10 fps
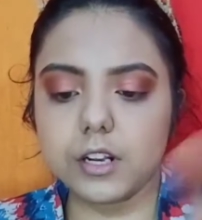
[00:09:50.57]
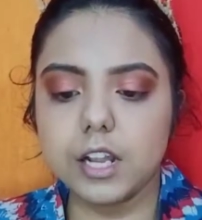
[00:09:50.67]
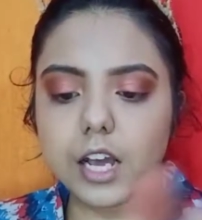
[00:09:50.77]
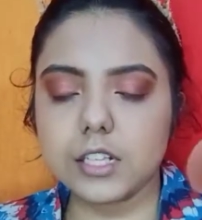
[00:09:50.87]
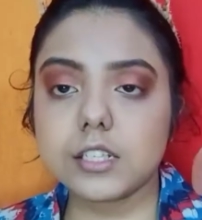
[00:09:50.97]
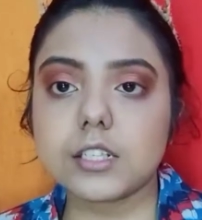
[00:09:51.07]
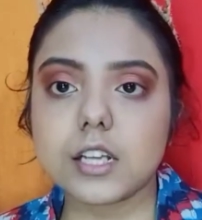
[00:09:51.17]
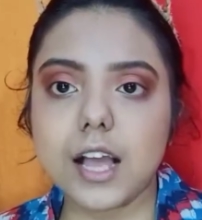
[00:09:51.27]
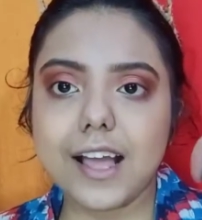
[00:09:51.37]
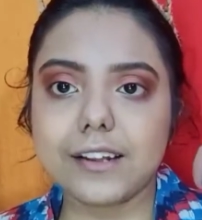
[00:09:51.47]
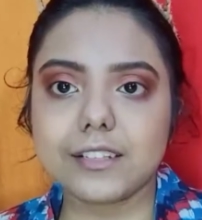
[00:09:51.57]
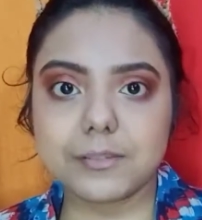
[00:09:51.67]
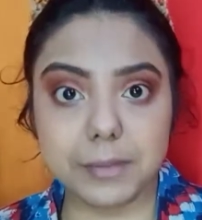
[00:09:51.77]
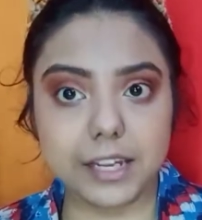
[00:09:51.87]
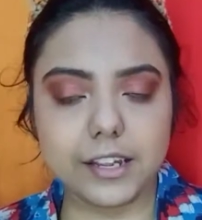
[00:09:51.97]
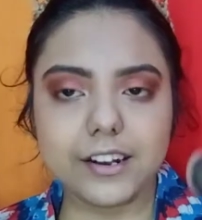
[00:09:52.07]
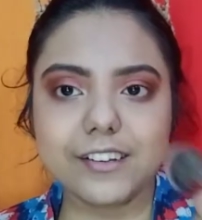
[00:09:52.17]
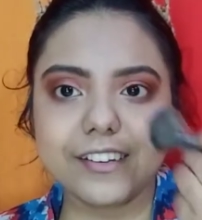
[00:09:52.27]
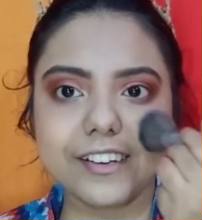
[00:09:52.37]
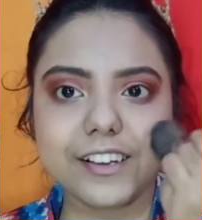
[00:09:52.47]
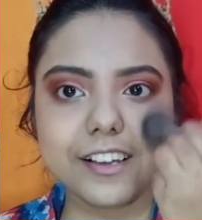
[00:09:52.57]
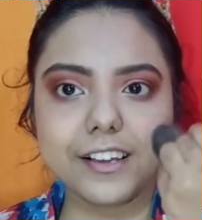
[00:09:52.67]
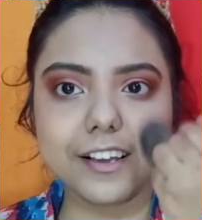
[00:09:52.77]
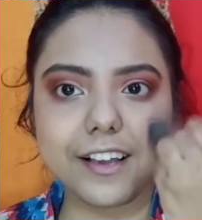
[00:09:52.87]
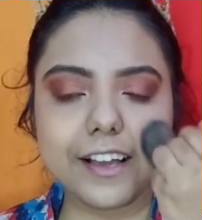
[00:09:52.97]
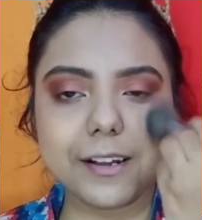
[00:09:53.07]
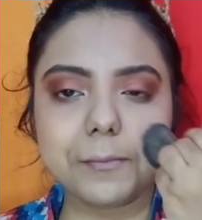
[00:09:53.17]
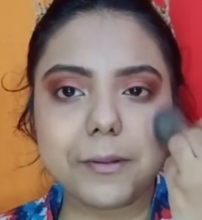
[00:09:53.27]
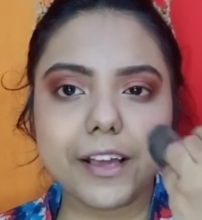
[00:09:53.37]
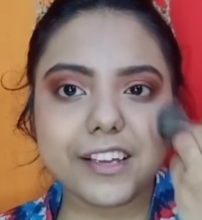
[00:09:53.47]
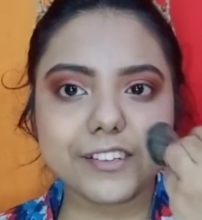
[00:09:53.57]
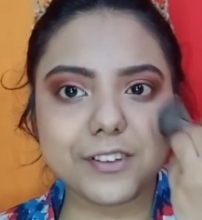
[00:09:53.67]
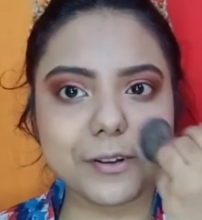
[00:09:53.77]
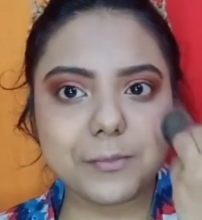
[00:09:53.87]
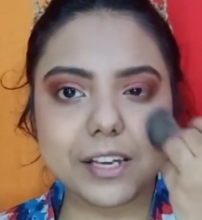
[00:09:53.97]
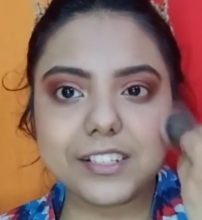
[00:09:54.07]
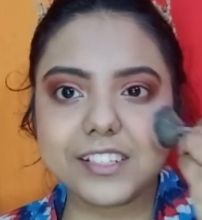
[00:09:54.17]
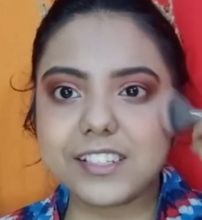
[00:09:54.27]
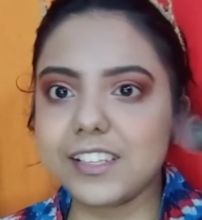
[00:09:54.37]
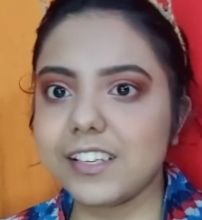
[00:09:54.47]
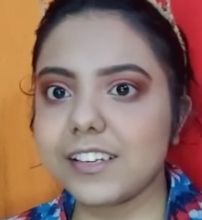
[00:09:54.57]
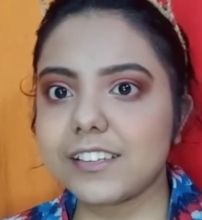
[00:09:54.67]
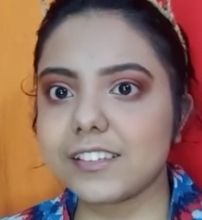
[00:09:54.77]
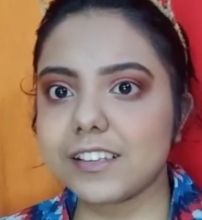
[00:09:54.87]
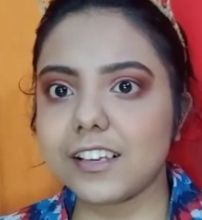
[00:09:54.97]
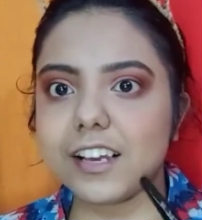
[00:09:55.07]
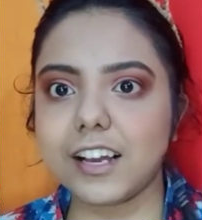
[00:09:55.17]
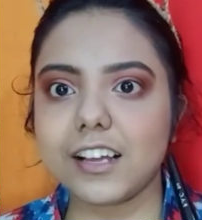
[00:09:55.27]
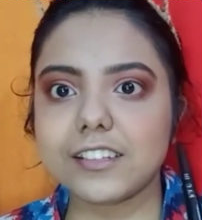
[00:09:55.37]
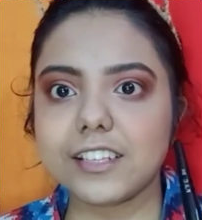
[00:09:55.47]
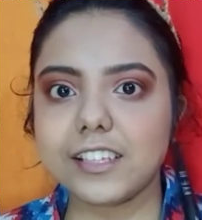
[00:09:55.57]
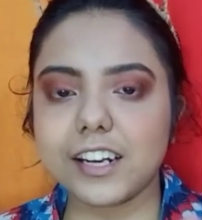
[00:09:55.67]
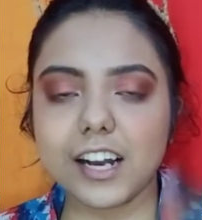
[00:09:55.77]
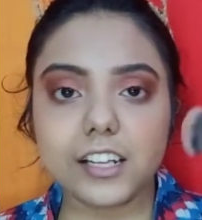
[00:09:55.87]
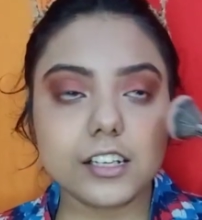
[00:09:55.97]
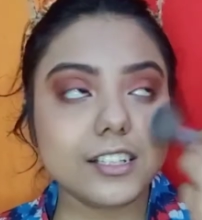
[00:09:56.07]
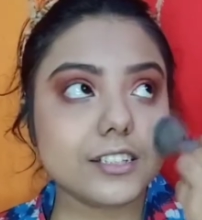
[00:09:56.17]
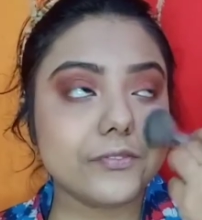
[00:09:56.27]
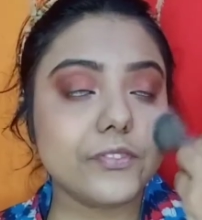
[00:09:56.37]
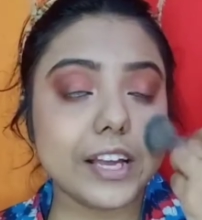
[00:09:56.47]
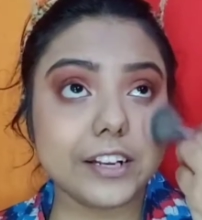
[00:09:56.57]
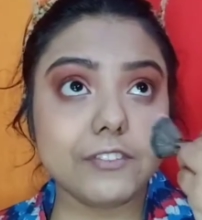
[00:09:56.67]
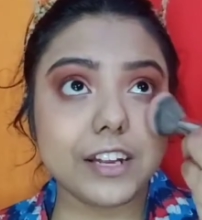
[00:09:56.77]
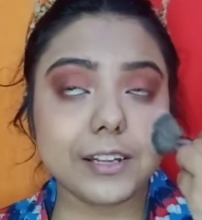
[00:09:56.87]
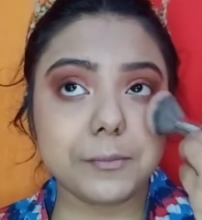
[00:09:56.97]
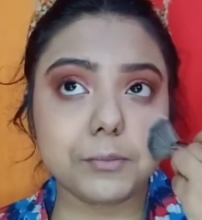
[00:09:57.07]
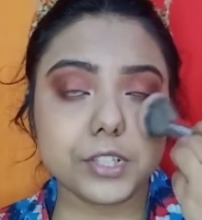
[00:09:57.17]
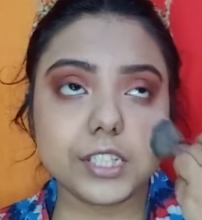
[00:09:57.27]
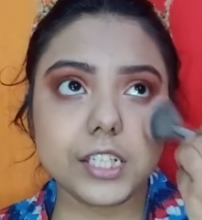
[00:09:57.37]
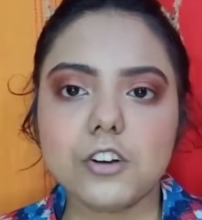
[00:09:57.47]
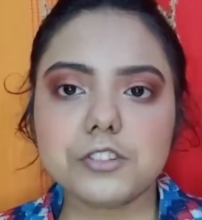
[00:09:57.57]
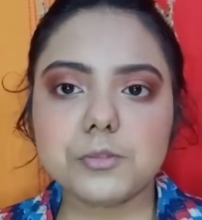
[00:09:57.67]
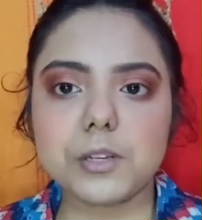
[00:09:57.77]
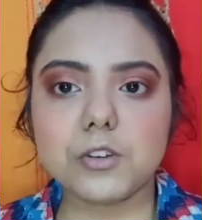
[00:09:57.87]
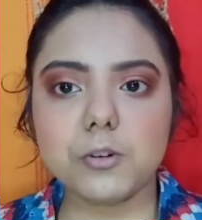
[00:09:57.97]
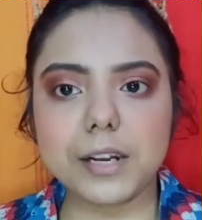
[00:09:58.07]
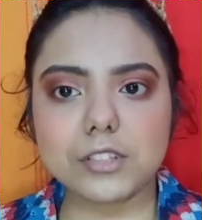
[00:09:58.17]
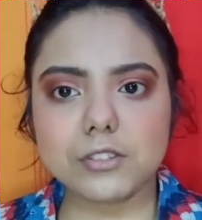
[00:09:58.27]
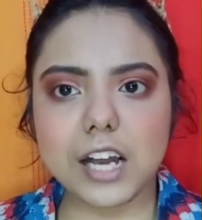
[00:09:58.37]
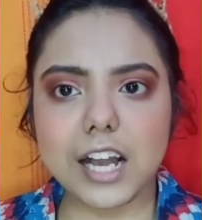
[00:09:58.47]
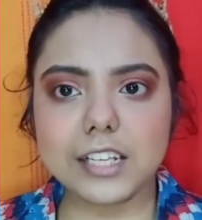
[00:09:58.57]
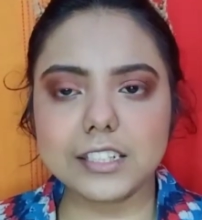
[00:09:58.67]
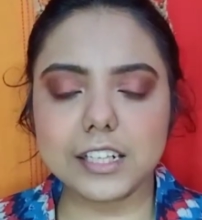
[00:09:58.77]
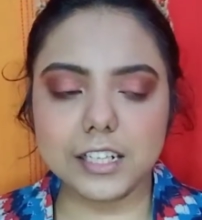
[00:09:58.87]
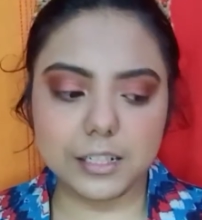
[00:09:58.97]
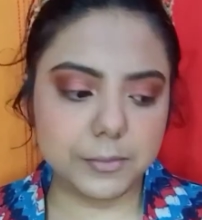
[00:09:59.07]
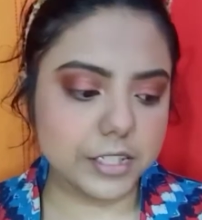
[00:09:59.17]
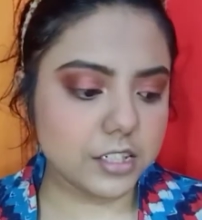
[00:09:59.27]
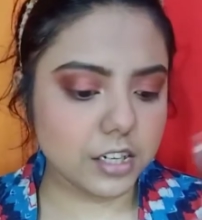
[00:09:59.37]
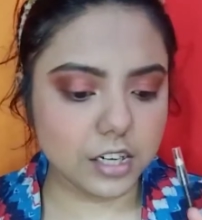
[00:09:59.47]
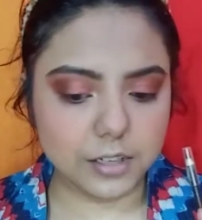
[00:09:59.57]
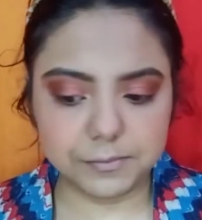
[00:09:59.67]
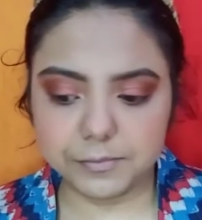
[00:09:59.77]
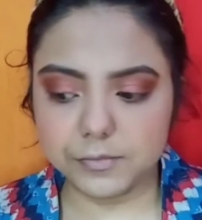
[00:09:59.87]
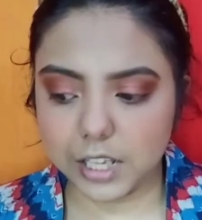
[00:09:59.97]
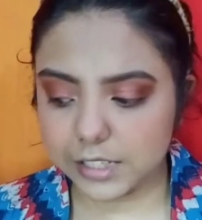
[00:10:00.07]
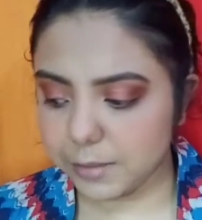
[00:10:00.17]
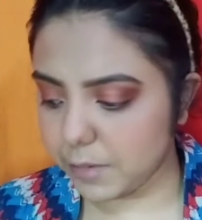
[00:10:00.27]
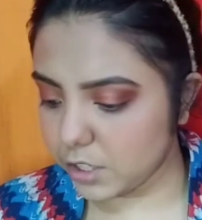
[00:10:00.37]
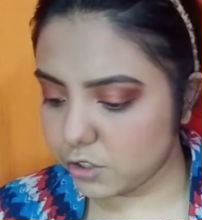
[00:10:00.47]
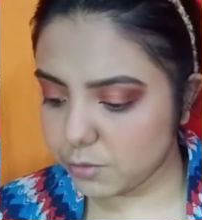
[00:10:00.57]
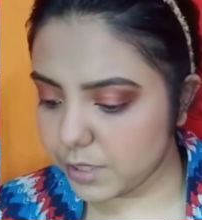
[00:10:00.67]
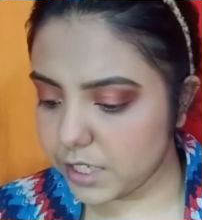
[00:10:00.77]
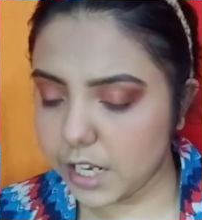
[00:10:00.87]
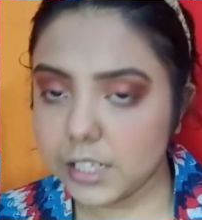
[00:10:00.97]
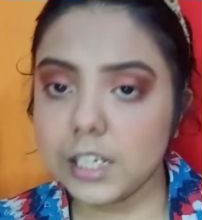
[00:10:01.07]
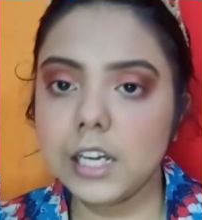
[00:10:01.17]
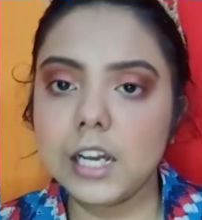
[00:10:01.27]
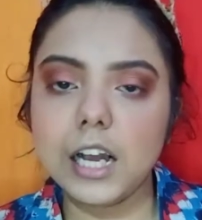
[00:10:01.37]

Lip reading: Dust and smile and apply it on my cheeks. Yeah, see the color, it's very, very pretty. Okay, so we'll go back to the eyes a little bit. Nothing much to be done.